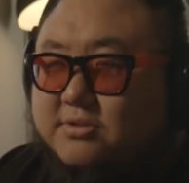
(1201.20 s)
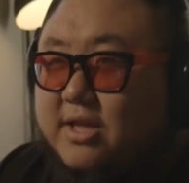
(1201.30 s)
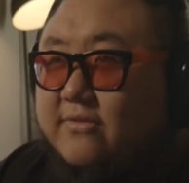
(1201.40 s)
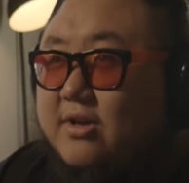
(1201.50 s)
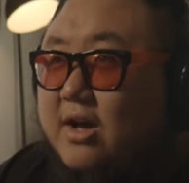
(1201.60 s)
so
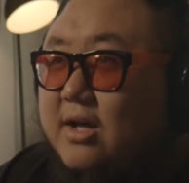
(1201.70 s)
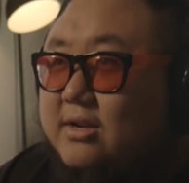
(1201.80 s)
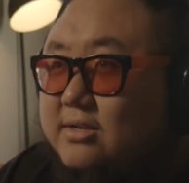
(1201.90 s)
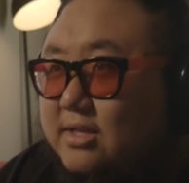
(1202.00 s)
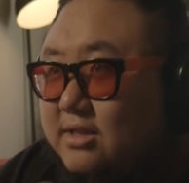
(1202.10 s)
they've
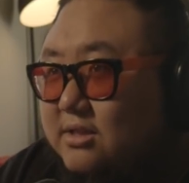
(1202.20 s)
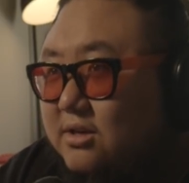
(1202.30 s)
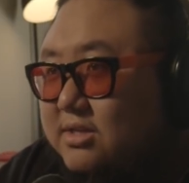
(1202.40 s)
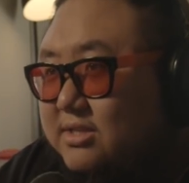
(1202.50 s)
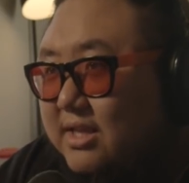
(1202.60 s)
got, it
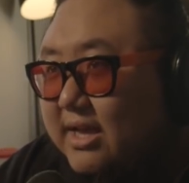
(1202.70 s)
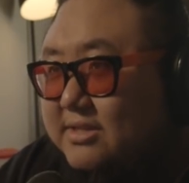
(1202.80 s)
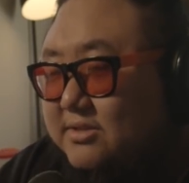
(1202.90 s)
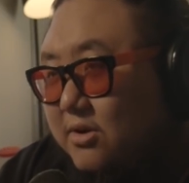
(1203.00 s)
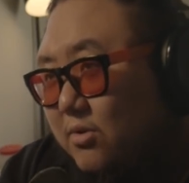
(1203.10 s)
looks
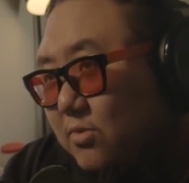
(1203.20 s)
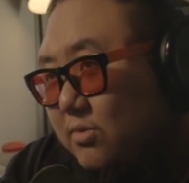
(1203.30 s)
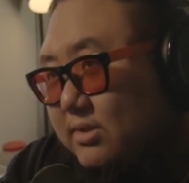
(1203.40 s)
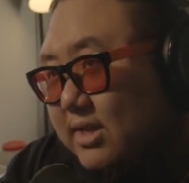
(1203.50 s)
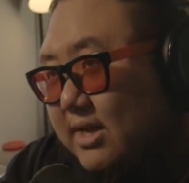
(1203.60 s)
like, so
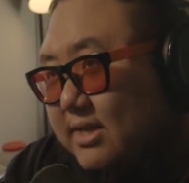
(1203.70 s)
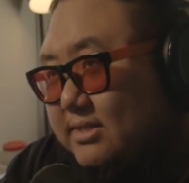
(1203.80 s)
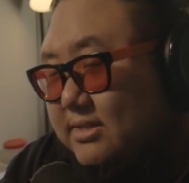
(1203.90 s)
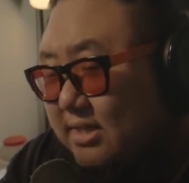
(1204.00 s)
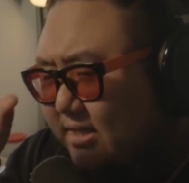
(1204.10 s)
what that
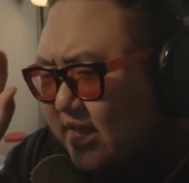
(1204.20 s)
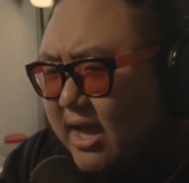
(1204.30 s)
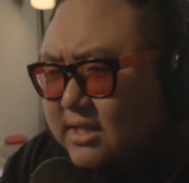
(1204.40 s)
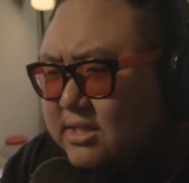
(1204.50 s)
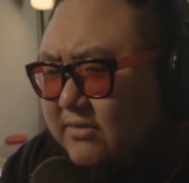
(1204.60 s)
is like
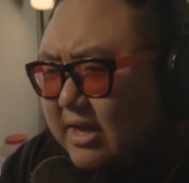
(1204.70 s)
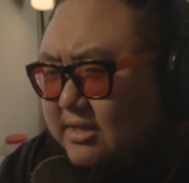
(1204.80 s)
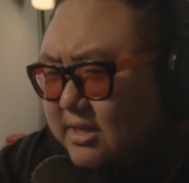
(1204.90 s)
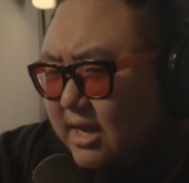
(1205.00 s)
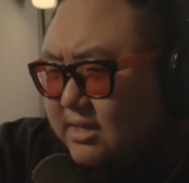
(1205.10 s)
they had to have
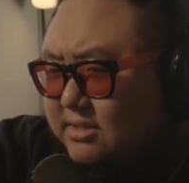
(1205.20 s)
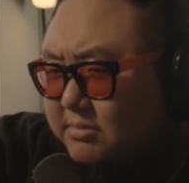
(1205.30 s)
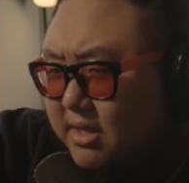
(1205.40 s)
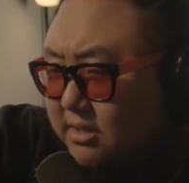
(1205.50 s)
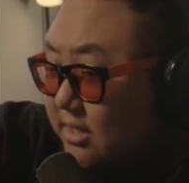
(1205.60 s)
added
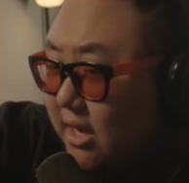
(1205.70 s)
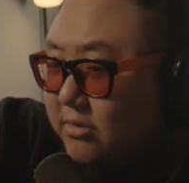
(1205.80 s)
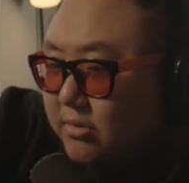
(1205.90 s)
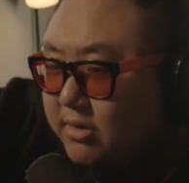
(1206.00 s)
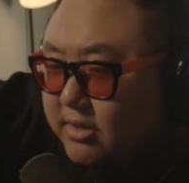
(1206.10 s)
something else. I
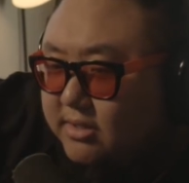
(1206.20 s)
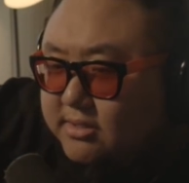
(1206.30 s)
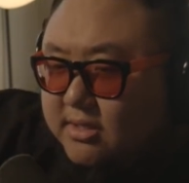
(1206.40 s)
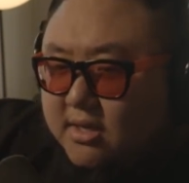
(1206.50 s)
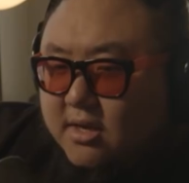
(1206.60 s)
don't know what it
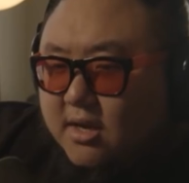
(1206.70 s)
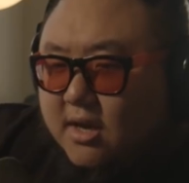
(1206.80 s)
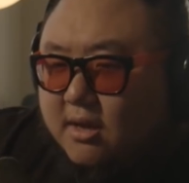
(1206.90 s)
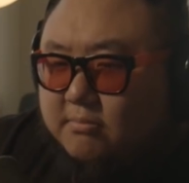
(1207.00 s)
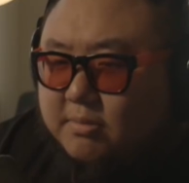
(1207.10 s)
is.
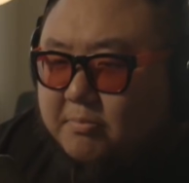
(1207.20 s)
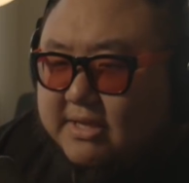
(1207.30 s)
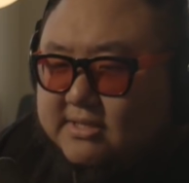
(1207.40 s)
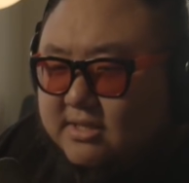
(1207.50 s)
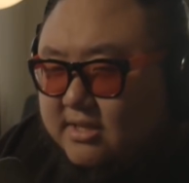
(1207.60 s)
But
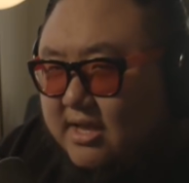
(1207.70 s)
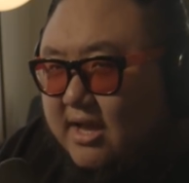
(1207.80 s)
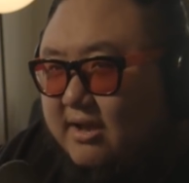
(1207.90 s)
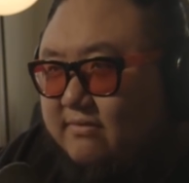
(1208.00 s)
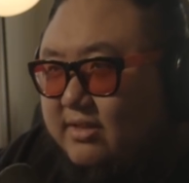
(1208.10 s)
basically they
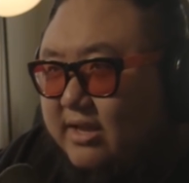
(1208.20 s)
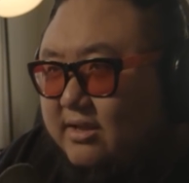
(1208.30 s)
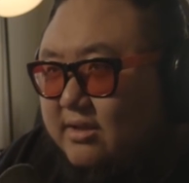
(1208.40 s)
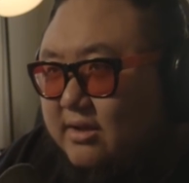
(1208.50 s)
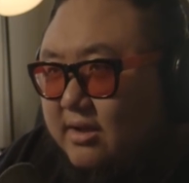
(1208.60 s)
have
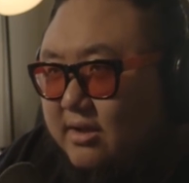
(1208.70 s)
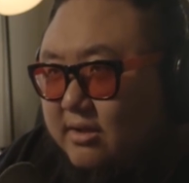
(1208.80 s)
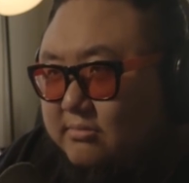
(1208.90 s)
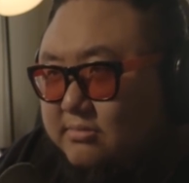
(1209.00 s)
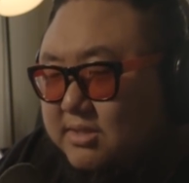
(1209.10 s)
like
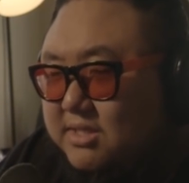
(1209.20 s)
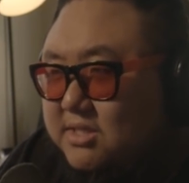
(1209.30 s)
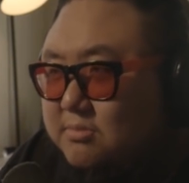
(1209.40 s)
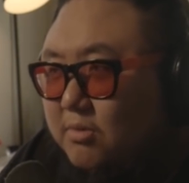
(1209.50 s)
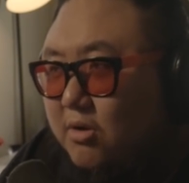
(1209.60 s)

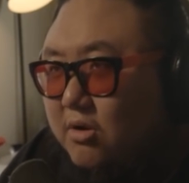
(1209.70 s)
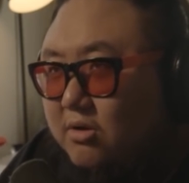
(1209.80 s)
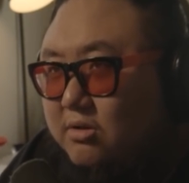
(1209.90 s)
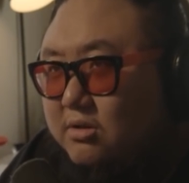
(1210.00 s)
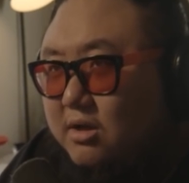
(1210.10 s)
these
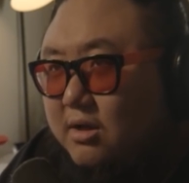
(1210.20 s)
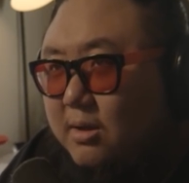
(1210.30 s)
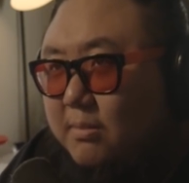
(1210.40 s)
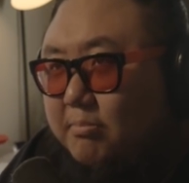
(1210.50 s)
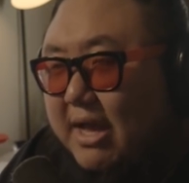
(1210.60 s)

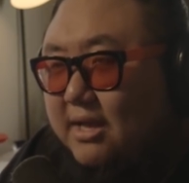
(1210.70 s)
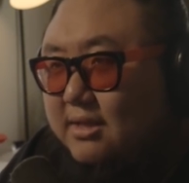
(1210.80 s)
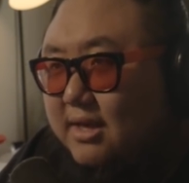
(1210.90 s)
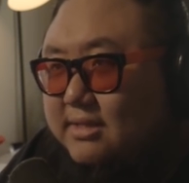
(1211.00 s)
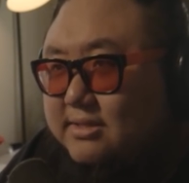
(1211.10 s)
small
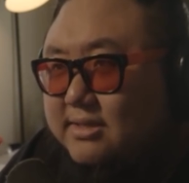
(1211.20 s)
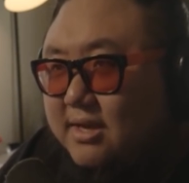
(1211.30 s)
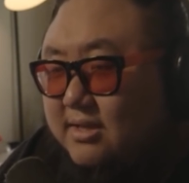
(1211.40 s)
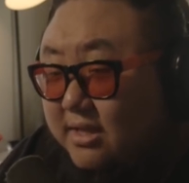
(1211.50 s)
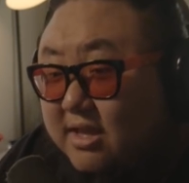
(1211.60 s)
backlights
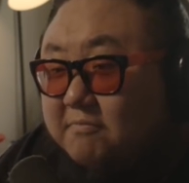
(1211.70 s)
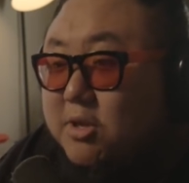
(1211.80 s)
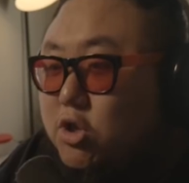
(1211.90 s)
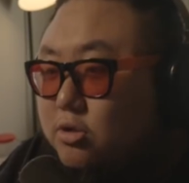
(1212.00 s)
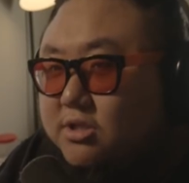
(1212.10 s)
that
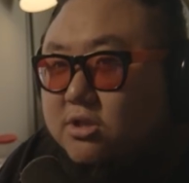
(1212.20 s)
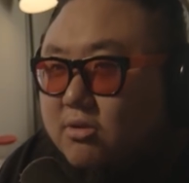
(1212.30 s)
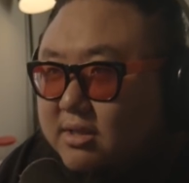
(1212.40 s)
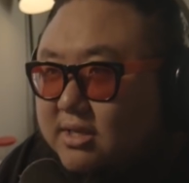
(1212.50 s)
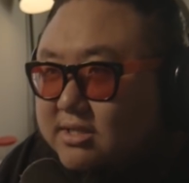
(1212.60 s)
they've been using
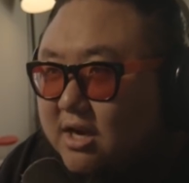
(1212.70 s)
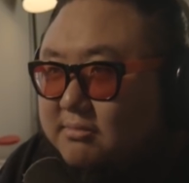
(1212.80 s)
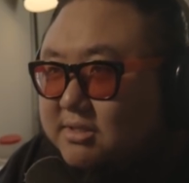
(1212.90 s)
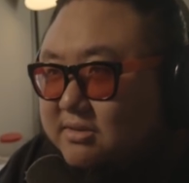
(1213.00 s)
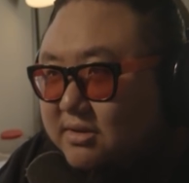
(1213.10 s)
throughout the
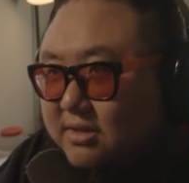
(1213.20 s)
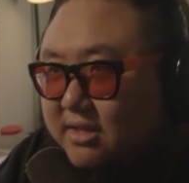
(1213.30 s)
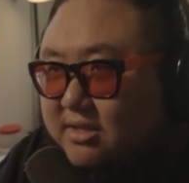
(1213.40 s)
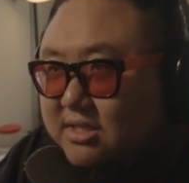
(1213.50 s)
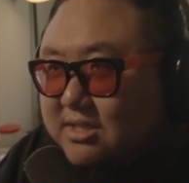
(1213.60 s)
entire music video.
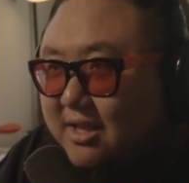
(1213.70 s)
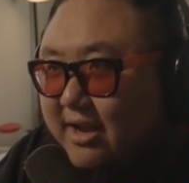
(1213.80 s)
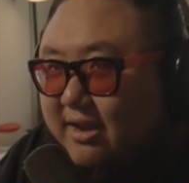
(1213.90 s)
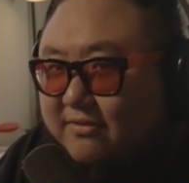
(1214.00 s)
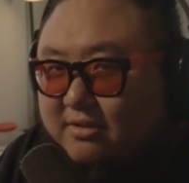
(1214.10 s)
Like this
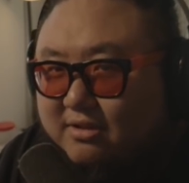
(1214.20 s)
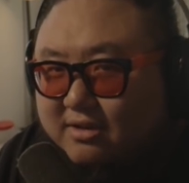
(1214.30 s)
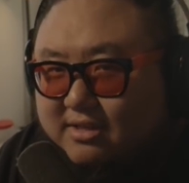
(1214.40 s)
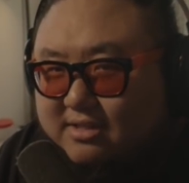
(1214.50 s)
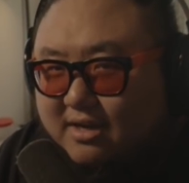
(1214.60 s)
light, if you
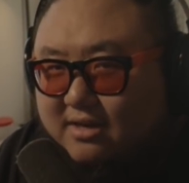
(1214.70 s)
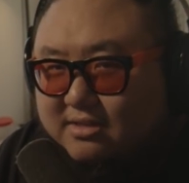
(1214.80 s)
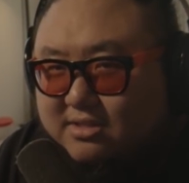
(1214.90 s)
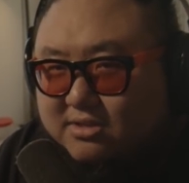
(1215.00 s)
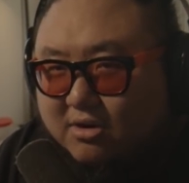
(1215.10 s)
look, it's got
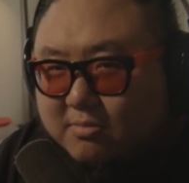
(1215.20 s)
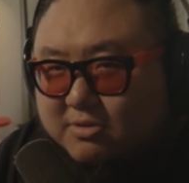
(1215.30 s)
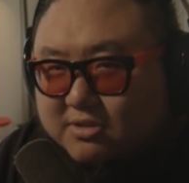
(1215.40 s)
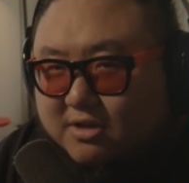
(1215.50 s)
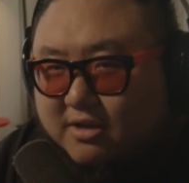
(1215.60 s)
a
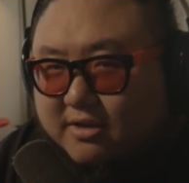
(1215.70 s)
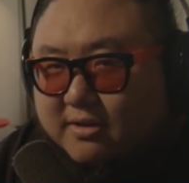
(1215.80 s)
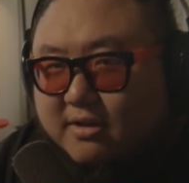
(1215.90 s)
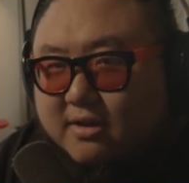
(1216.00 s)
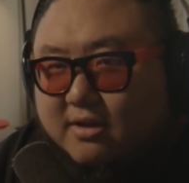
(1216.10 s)
starburst on
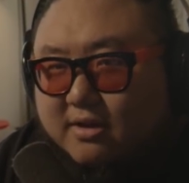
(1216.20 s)
it.